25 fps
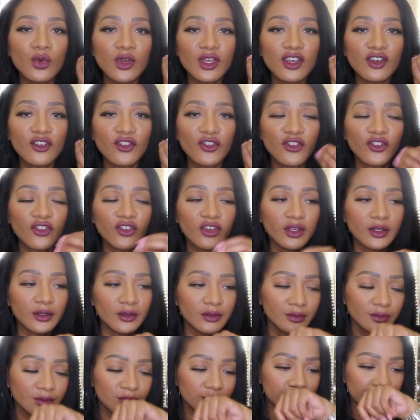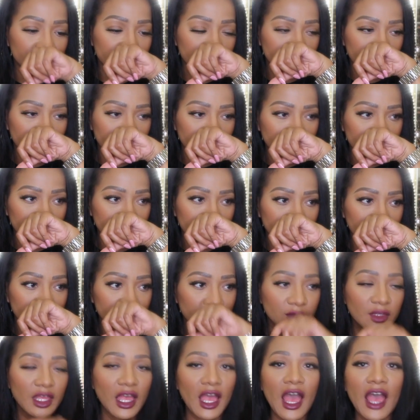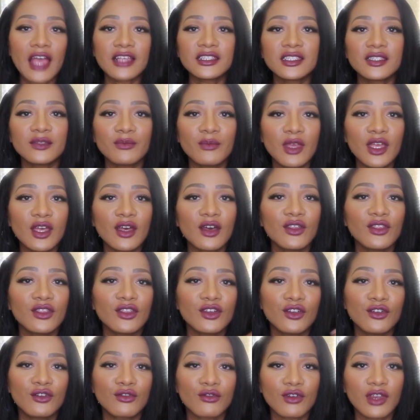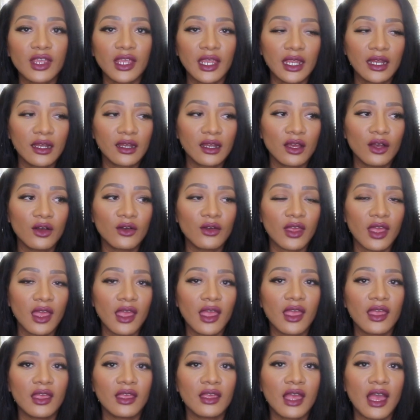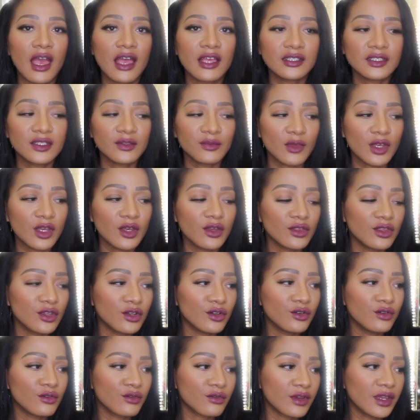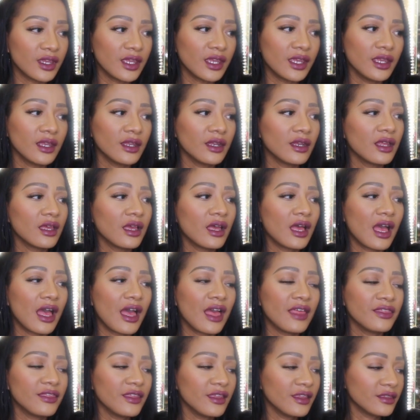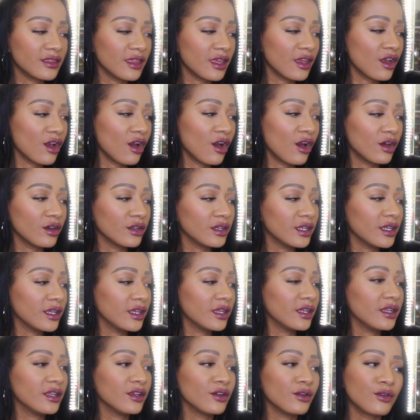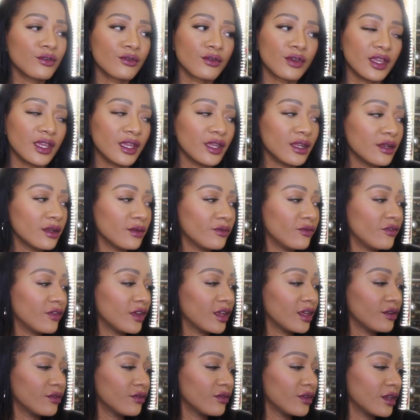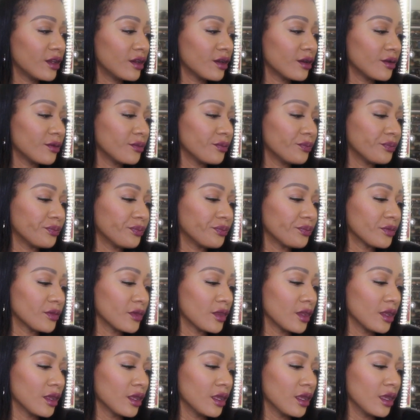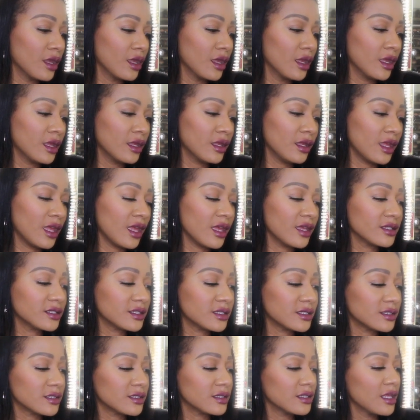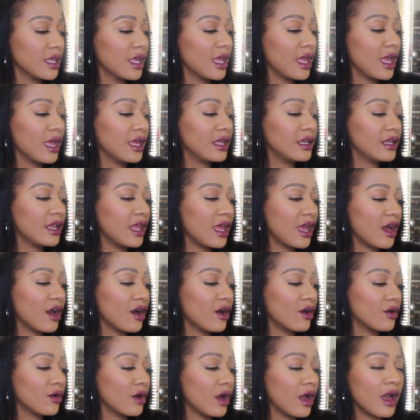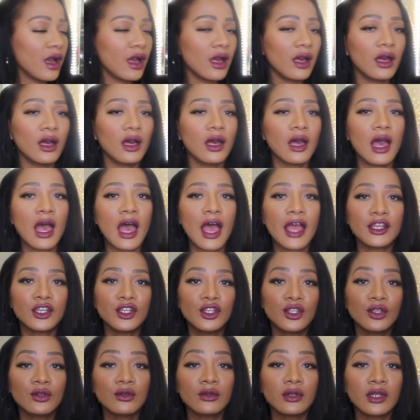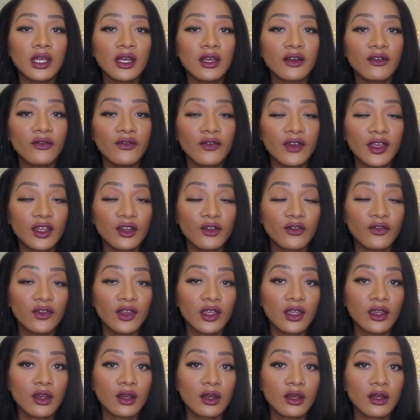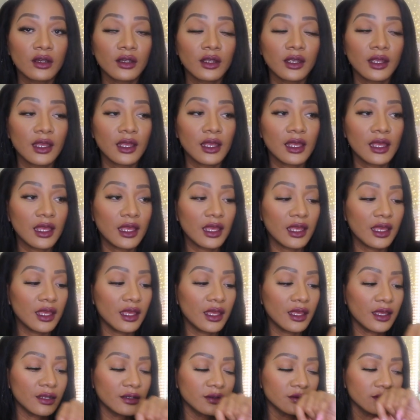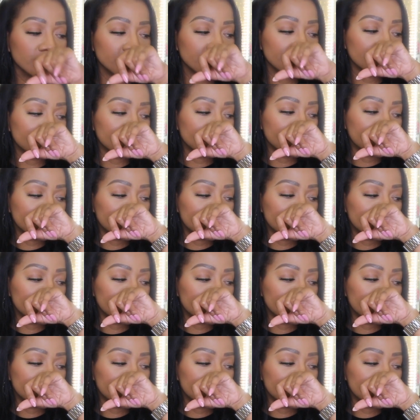whiff, I smell the green, okay? I smell the green, I think they called it green vetiver. Yes. Now, I do love vetiver and